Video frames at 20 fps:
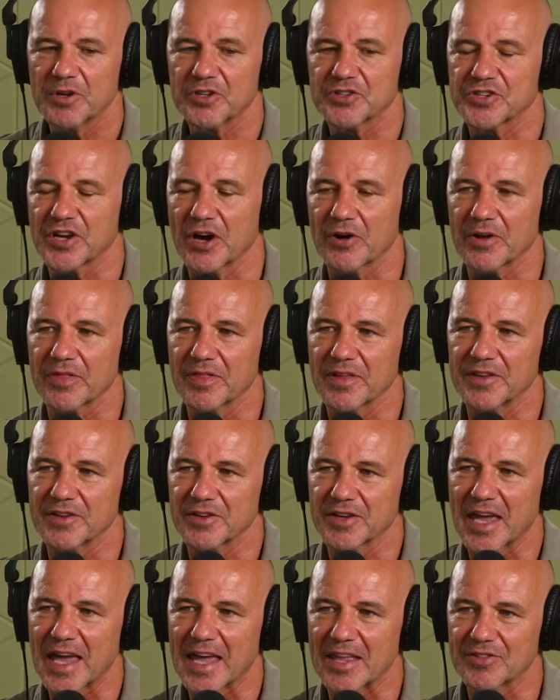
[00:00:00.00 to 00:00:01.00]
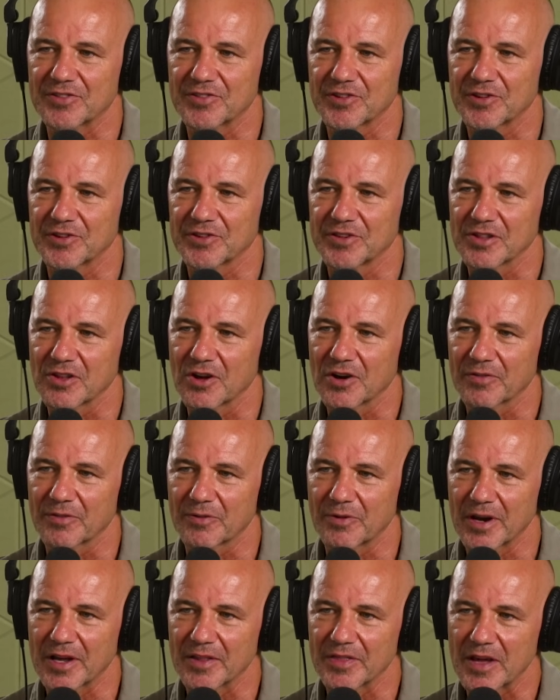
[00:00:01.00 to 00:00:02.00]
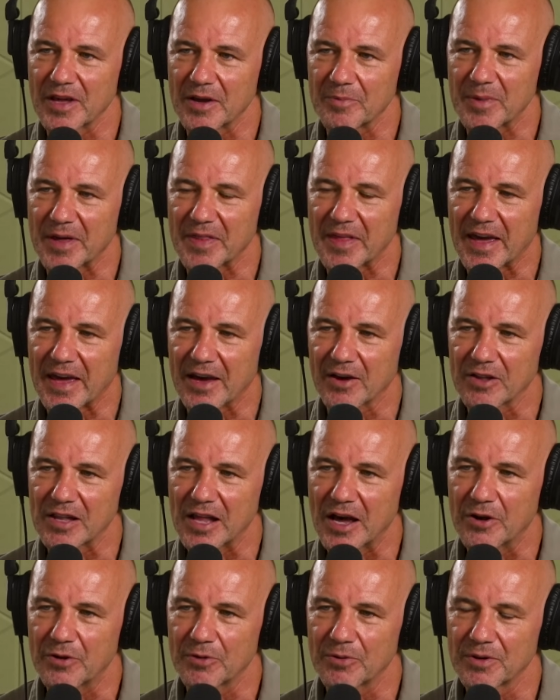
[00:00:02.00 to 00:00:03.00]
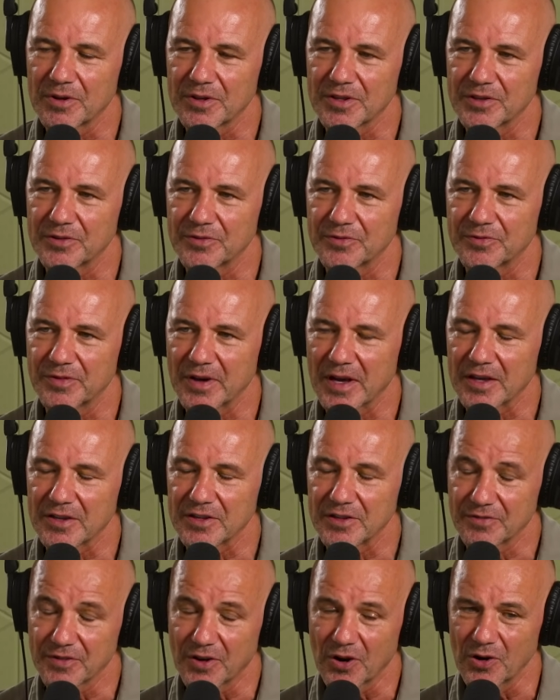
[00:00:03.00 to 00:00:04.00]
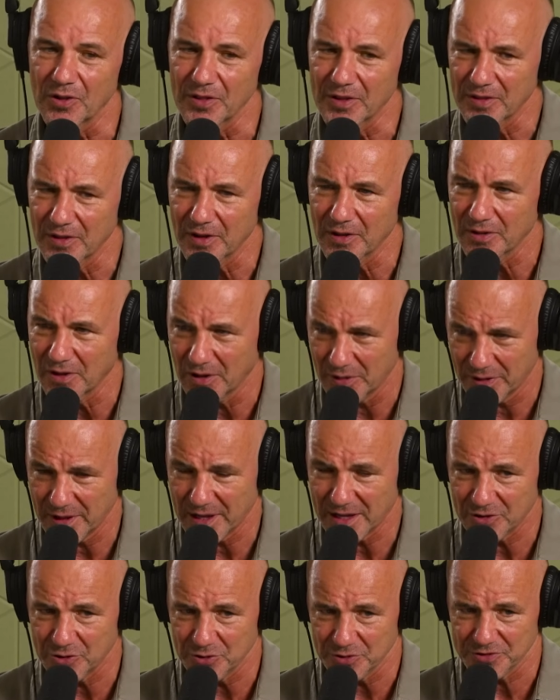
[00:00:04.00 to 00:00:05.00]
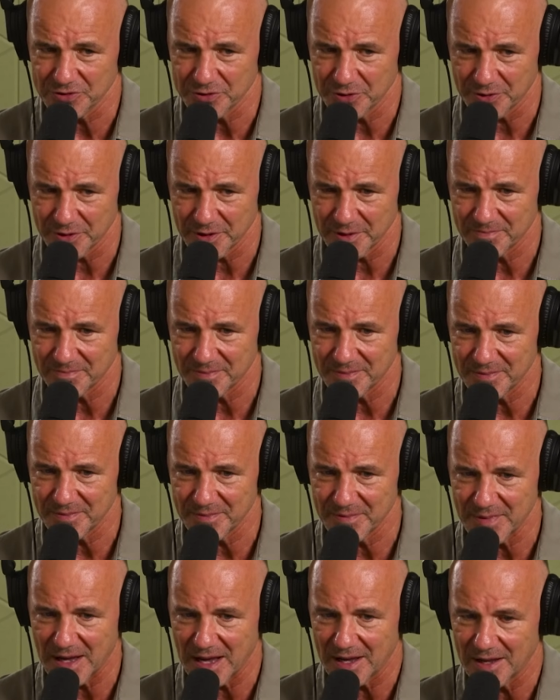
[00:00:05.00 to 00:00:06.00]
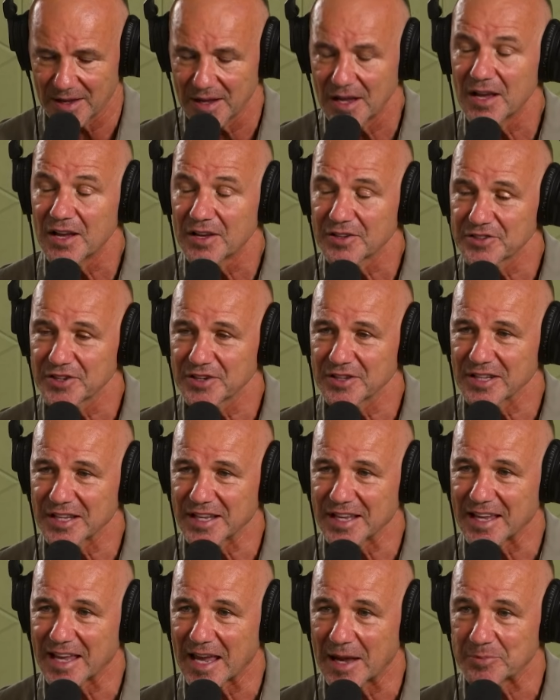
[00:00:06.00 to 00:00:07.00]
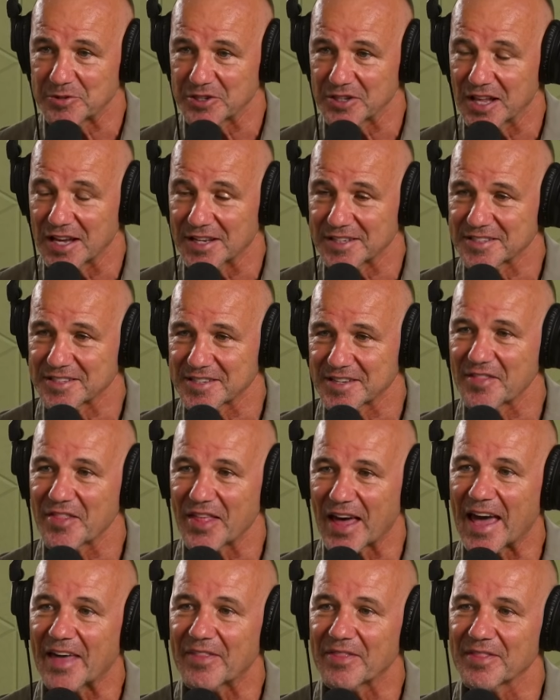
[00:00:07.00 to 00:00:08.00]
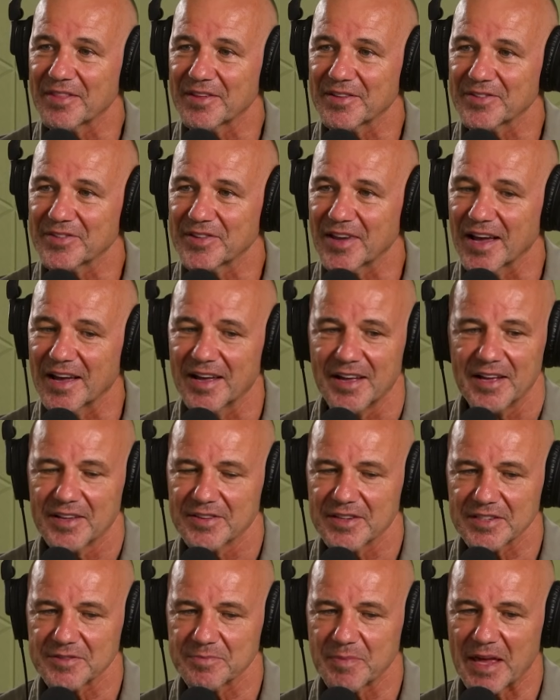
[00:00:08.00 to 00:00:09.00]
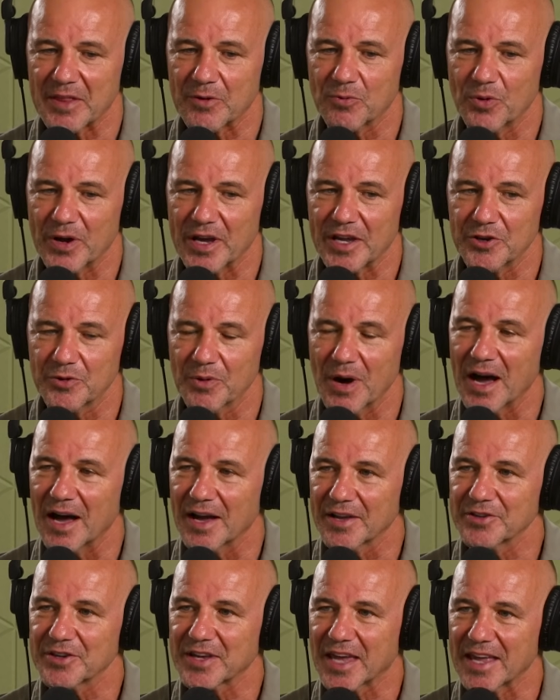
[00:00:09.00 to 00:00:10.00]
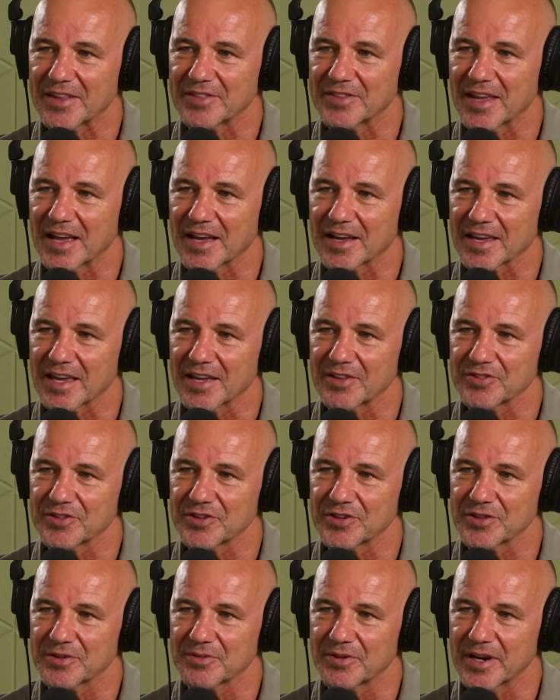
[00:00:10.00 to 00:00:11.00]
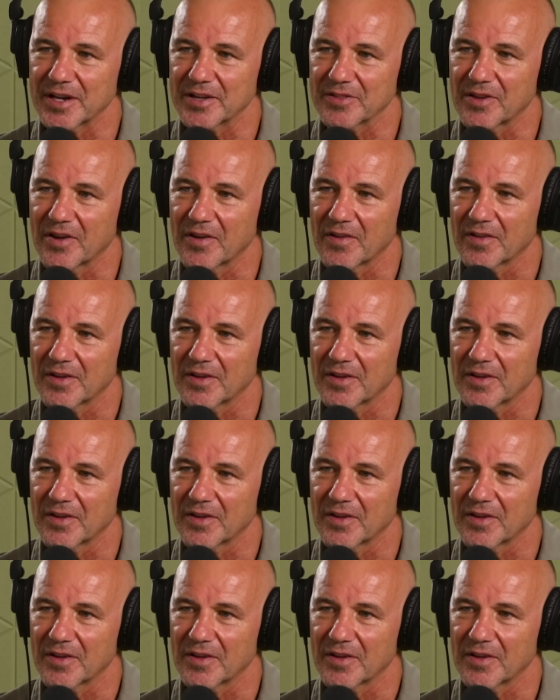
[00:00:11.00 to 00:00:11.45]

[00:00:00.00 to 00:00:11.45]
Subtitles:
but showing that you can turn your life around no matter how low you've gone. And I think your story certainly encapsulates that doesn't matter where you are, you can turn it around.